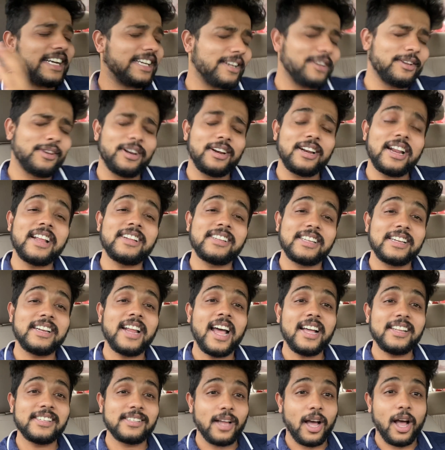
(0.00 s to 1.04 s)
It
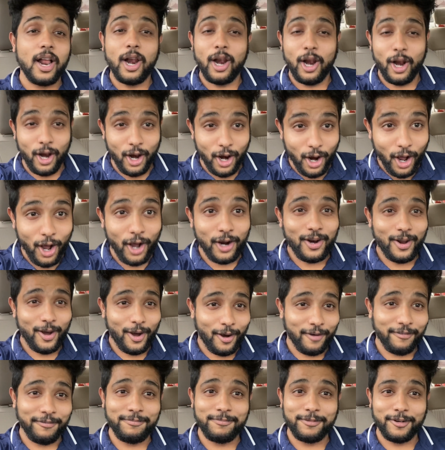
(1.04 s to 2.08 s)
has a lot
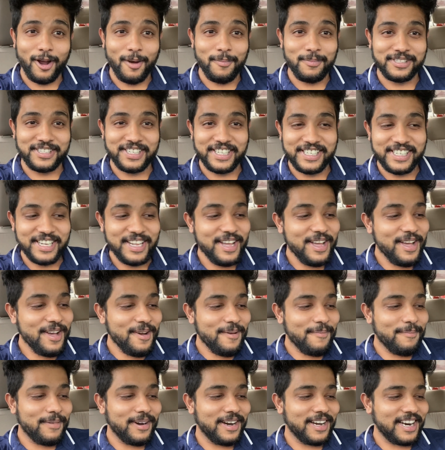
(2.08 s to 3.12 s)
of promises,
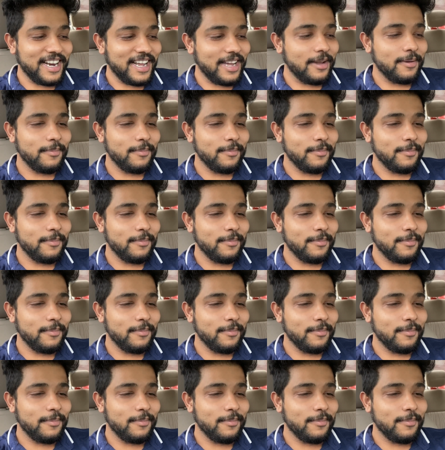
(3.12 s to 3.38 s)
but I'm